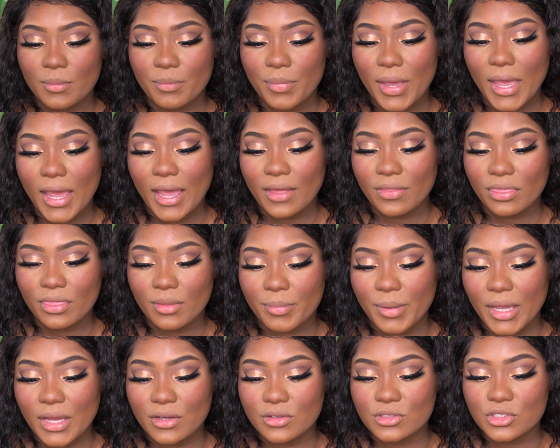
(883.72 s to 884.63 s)
pat the
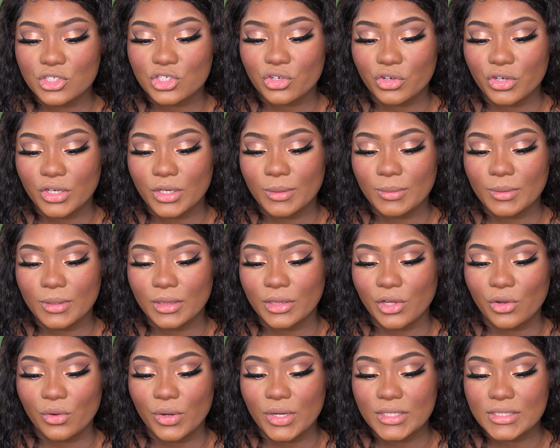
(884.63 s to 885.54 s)
Bounce Cream
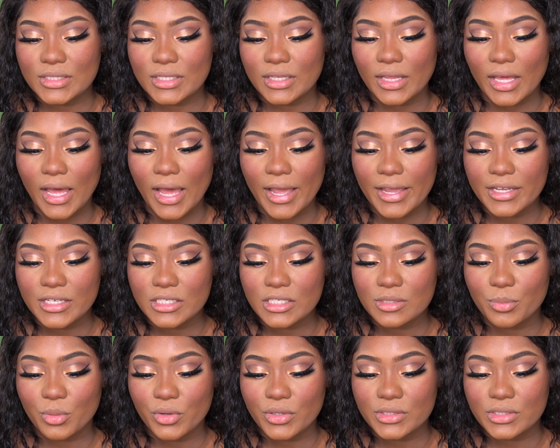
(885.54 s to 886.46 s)
Glow onto the
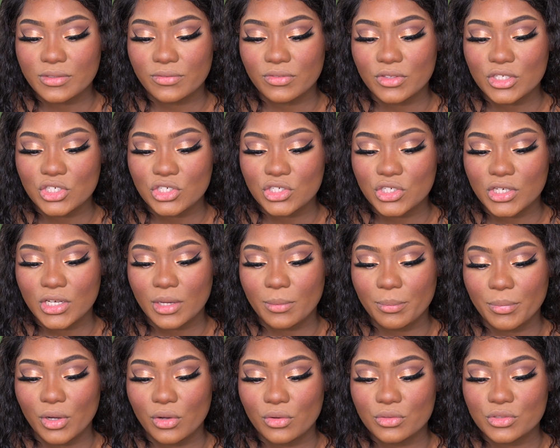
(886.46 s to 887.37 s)
highest point of the
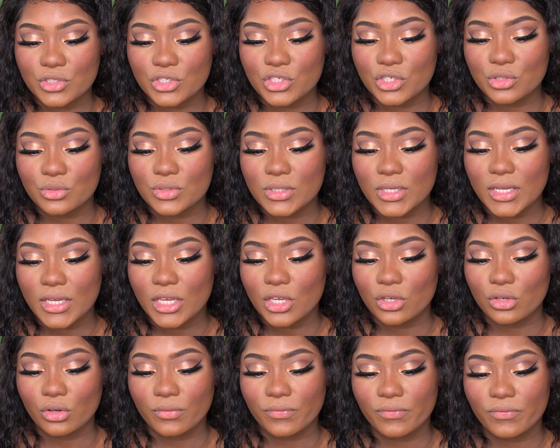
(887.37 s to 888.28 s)
cheekbones using
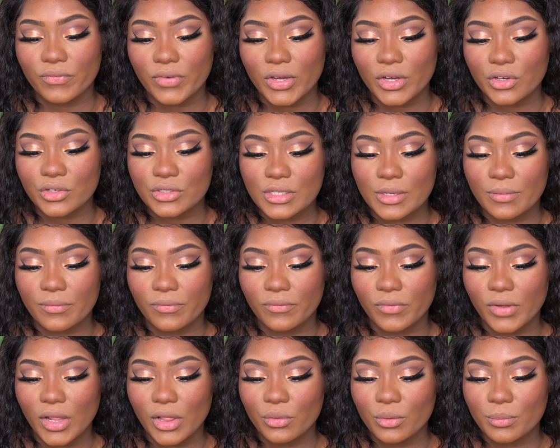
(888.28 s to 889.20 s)
your fingertip.
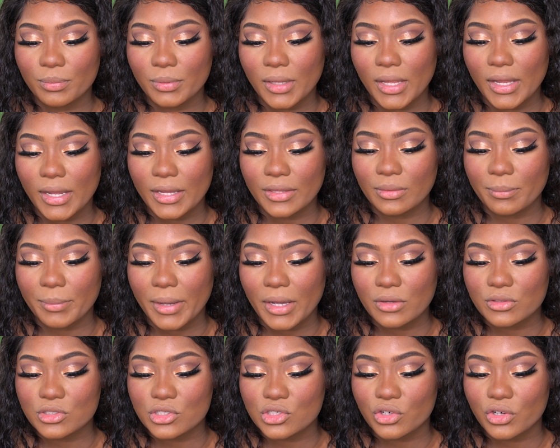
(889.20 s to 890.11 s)
Follow applying the
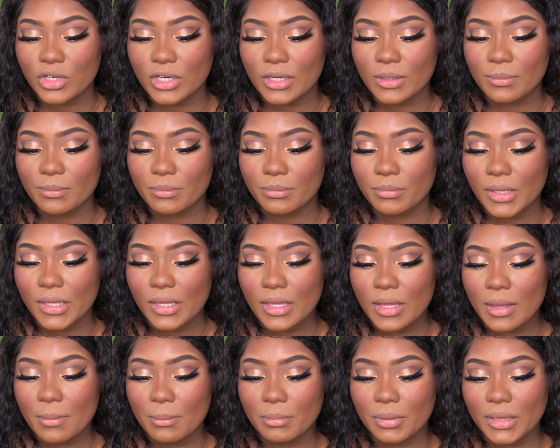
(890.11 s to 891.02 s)
Bounce Cream
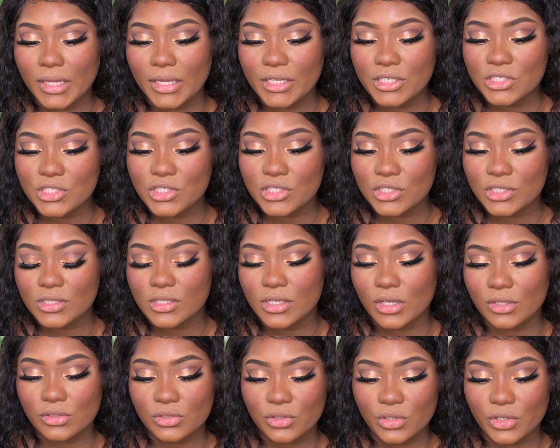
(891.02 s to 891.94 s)
Blush,
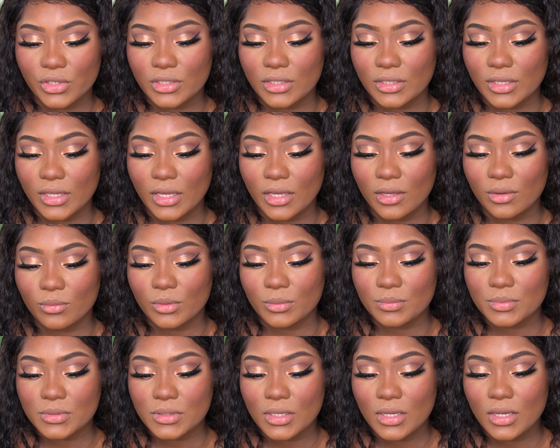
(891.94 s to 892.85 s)
sorry, did that,
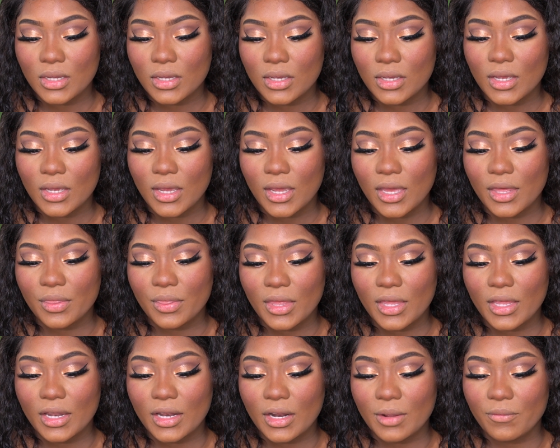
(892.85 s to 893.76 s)
whoops, and
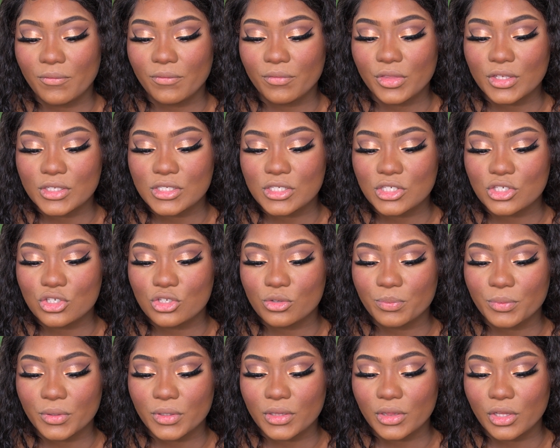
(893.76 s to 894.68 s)
then the
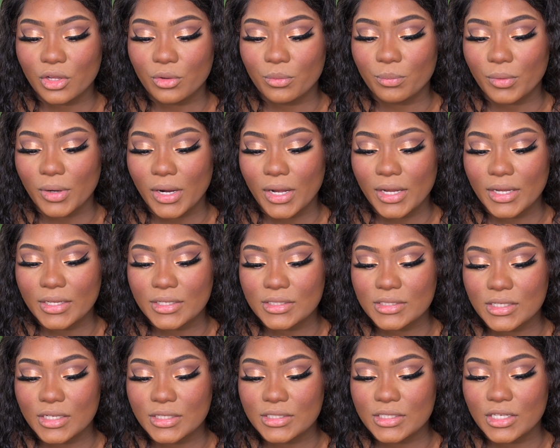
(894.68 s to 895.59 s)
Super Glow
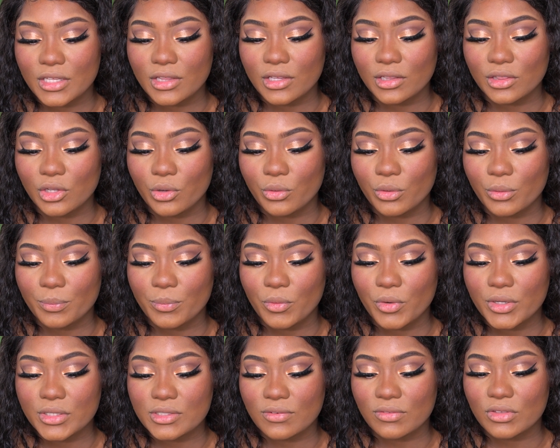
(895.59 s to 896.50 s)
Bronze onto the lower
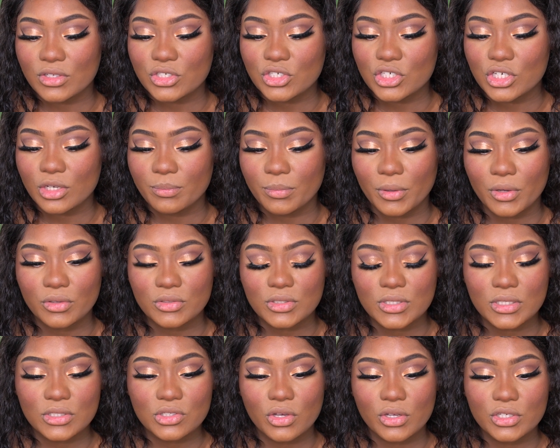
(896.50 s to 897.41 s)
point of the
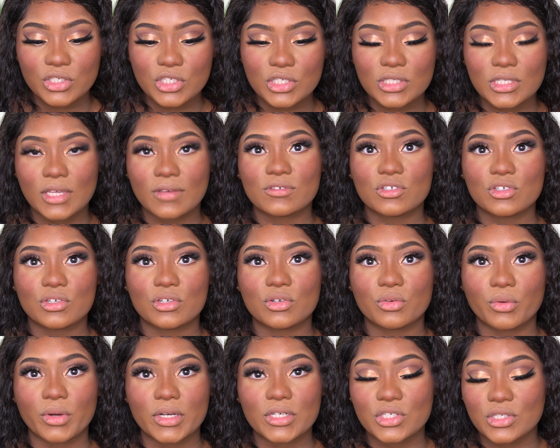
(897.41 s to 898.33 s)
cheekbone. So it just gives you
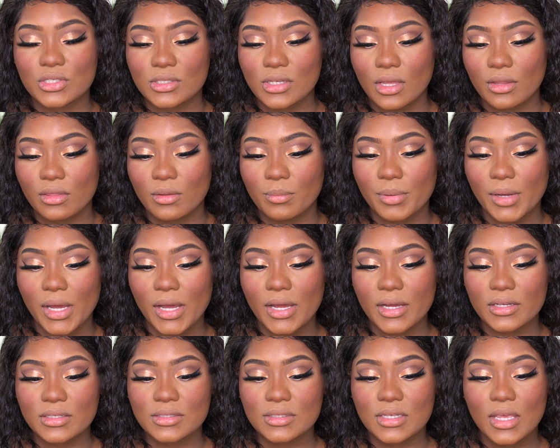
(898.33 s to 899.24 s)
directions on the
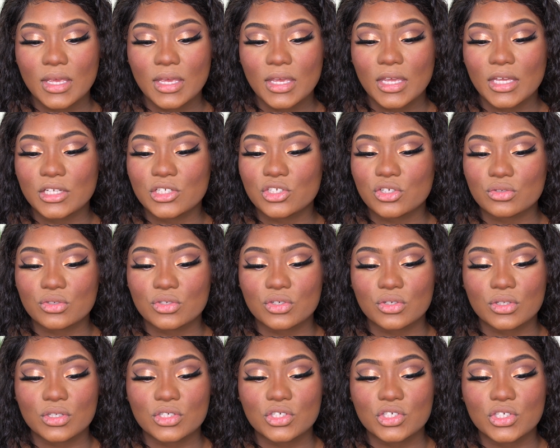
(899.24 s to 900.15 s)
box. It
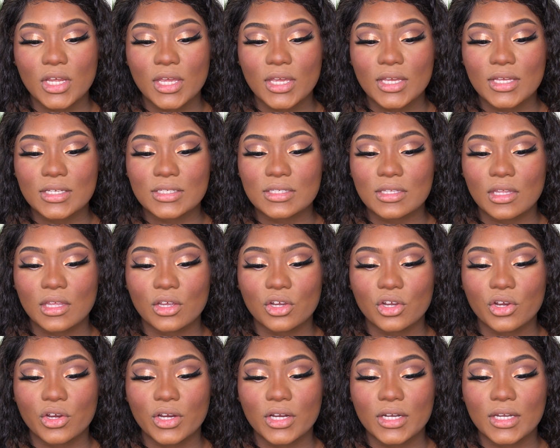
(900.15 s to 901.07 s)
shows you the shades, the
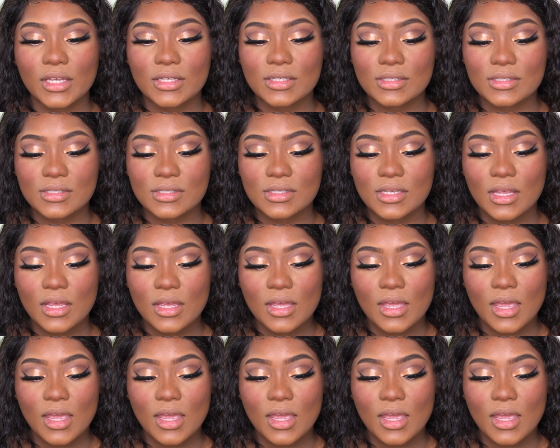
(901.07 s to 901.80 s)
ingredients,